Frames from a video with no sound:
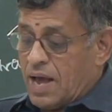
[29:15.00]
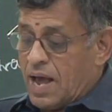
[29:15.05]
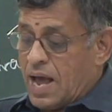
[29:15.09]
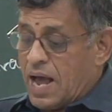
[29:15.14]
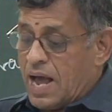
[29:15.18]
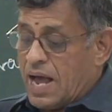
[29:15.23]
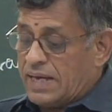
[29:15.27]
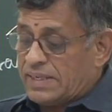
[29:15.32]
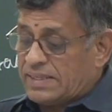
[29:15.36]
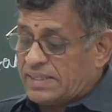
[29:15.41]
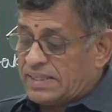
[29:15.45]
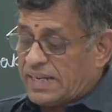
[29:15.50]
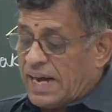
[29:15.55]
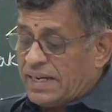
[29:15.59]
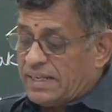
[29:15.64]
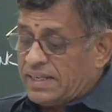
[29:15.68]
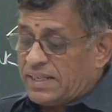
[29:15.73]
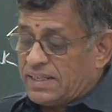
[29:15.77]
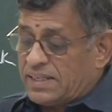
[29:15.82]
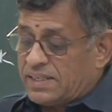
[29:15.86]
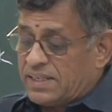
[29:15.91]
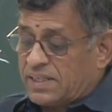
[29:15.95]
As
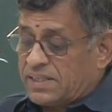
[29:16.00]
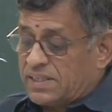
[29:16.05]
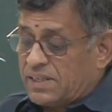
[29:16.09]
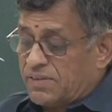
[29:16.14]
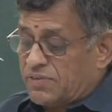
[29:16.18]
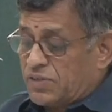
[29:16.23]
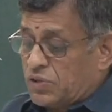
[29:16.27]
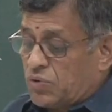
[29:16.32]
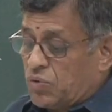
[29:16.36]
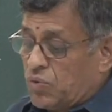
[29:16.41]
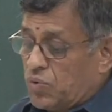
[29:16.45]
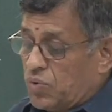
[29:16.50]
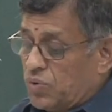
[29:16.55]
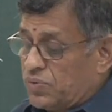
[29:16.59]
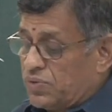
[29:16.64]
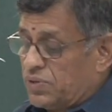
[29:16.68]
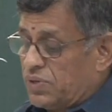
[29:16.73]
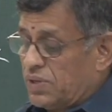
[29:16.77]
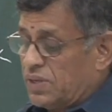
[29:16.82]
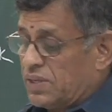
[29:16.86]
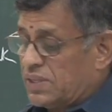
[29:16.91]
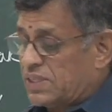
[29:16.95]
statistics of
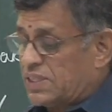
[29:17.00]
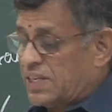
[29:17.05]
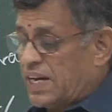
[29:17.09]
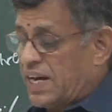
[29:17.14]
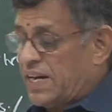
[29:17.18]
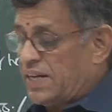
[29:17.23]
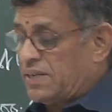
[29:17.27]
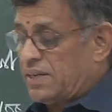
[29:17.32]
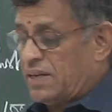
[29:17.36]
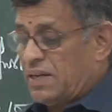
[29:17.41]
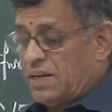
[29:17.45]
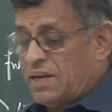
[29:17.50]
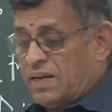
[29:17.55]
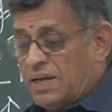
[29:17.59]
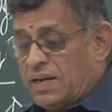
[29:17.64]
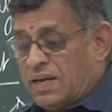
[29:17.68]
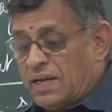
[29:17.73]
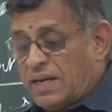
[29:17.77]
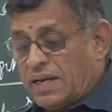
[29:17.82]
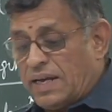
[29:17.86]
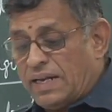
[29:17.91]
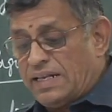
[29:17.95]
schools state,
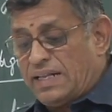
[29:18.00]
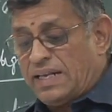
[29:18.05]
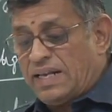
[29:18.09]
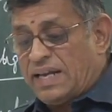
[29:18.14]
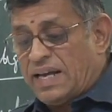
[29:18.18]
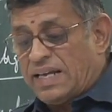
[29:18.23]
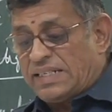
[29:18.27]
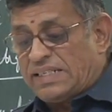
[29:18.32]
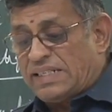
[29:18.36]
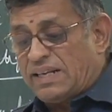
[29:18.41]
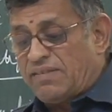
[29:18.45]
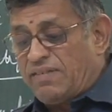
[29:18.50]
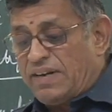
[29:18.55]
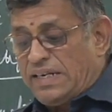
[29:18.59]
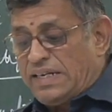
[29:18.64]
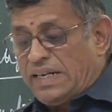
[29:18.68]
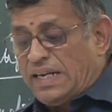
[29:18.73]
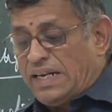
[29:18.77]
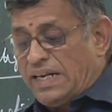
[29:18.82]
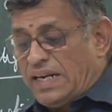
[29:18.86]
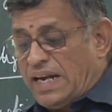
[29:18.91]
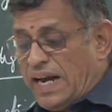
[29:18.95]
in the year
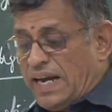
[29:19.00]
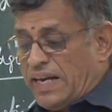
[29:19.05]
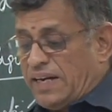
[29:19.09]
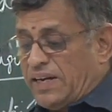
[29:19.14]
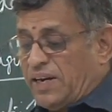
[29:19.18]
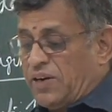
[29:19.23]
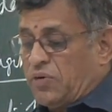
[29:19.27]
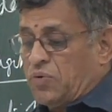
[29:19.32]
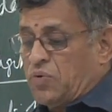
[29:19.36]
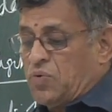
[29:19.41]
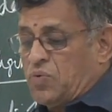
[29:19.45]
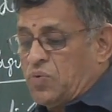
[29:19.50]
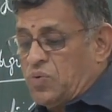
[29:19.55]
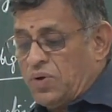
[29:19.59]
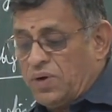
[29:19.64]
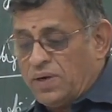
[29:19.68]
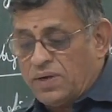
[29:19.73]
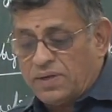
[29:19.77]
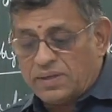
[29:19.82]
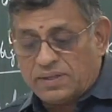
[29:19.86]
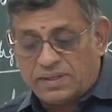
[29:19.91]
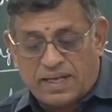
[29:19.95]
1792,
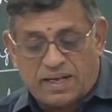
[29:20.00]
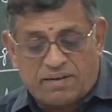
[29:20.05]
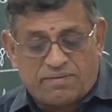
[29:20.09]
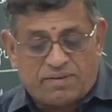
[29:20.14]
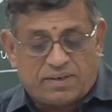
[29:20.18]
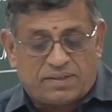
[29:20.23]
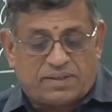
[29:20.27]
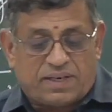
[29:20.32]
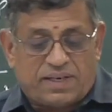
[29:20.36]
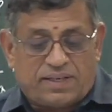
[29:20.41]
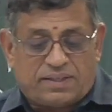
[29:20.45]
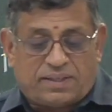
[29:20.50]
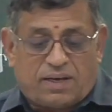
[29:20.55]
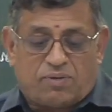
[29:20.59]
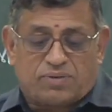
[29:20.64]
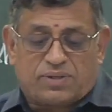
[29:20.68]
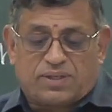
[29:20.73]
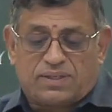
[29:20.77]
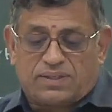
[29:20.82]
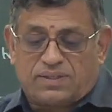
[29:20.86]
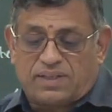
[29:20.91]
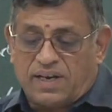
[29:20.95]
there were
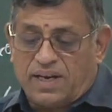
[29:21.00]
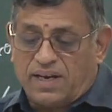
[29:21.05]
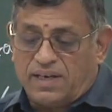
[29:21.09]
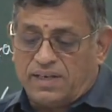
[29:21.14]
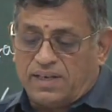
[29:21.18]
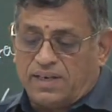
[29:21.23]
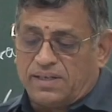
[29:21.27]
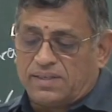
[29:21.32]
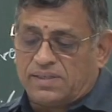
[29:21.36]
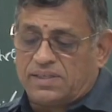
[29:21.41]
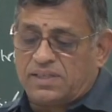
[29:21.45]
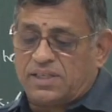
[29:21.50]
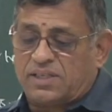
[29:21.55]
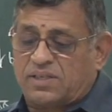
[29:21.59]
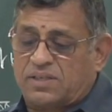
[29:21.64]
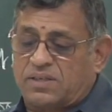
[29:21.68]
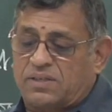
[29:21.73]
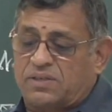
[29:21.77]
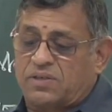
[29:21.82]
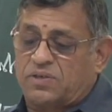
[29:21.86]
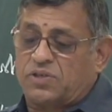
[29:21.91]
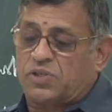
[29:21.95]

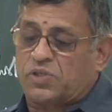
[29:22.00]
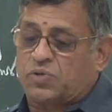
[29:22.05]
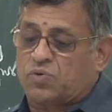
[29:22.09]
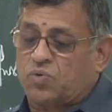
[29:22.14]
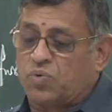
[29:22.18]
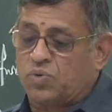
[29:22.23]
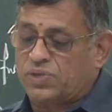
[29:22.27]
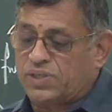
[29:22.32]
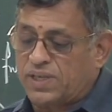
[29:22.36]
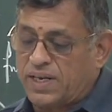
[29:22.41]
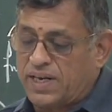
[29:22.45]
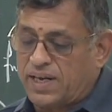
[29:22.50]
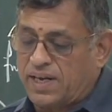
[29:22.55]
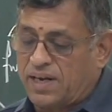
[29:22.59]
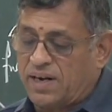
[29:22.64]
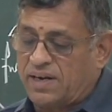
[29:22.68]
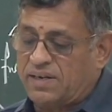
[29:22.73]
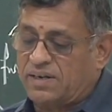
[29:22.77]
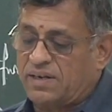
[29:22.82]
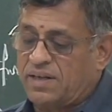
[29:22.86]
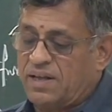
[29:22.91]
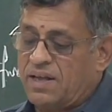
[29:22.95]
3,363 schools in
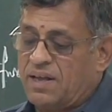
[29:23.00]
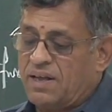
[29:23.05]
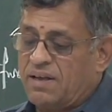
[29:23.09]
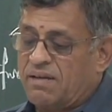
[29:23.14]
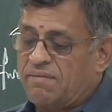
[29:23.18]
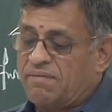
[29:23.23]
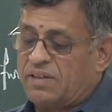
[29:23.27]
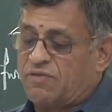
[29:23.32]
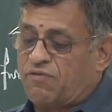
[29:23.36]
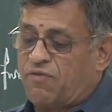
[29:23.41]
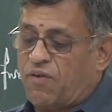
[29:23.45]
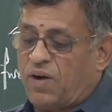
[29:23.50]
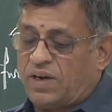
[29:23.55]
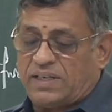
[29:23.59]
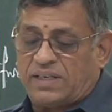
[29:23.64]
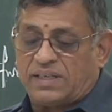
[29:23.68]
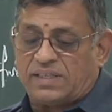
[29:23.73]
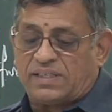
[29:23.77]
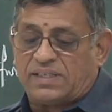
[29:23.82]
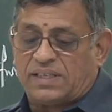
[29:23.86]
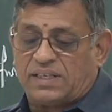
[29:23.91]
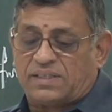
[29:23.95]
England with
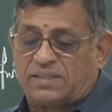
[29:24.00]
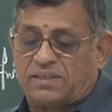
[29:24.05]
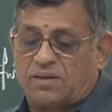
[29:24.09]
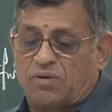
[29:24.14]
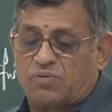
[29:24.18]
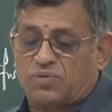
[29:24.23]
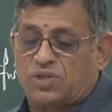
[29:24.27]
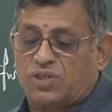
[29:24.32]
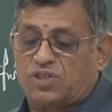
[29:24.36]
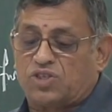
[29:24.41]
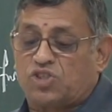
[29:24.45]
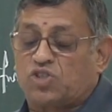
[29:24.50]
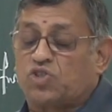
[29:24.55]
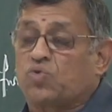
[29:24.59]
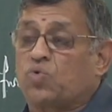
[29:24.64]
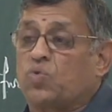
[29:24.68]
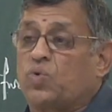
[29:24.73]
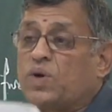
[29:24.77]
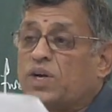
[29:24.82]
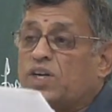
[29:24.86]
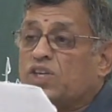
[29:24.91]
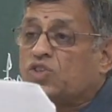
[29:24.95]
46,000
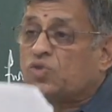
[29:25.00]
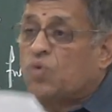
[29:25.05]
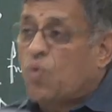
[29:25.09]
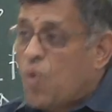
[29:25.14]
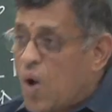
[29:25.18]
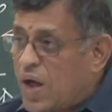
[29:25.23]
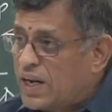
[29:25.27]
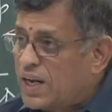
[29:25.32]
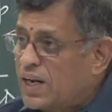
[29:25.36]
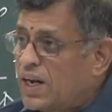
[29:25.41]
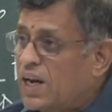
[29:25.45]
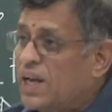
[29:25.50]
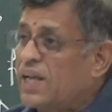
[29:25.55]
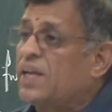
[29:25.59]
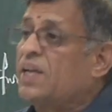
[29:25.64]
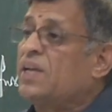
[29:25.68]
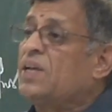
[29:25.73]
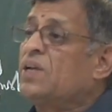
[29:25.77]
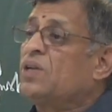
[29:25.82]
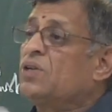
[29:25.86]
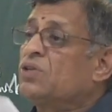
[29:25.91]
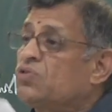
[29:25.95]
students
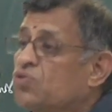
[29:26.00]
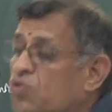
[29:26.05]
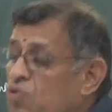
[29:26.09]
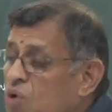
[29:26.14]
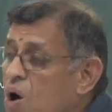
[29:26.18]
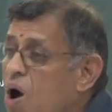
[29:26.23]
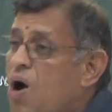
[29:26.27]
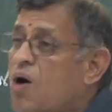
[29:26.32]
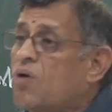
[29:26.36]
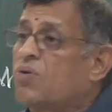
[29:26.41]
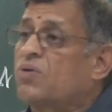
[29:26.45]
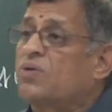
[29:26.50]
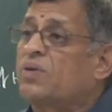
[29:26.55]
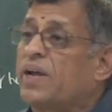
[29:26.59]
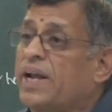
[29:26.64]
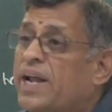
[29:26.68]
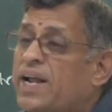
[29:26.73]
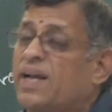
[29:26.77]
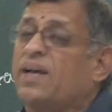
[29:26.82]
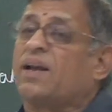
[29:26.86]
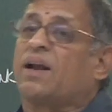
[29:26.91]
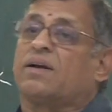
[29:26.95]
only throughout
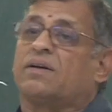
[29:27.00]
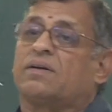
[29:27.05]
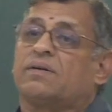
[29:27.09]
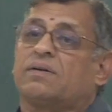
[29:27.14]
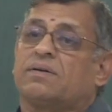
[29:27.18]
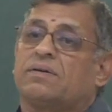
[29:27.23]
England.